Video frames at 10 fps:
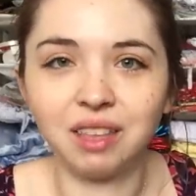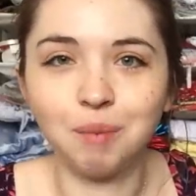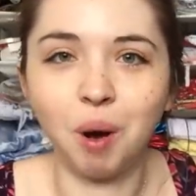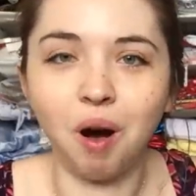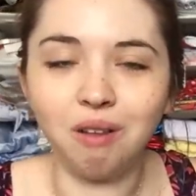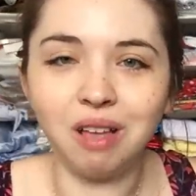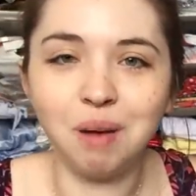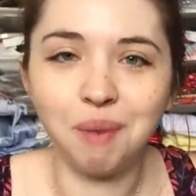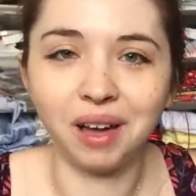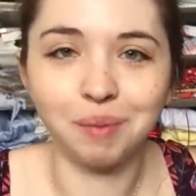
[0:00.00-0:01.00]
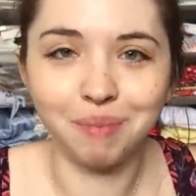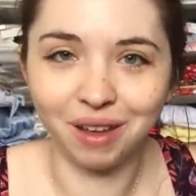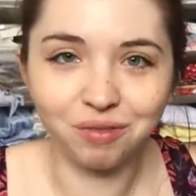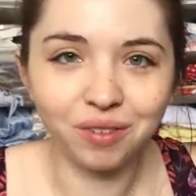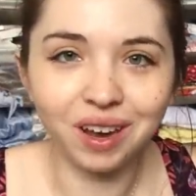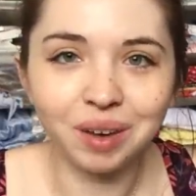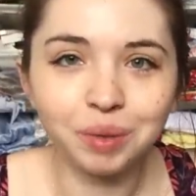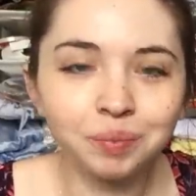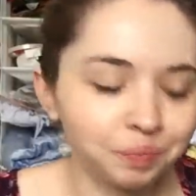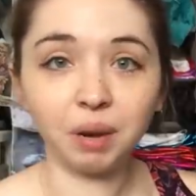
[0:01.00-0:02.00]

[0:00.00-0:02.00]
them all up on a bed frame.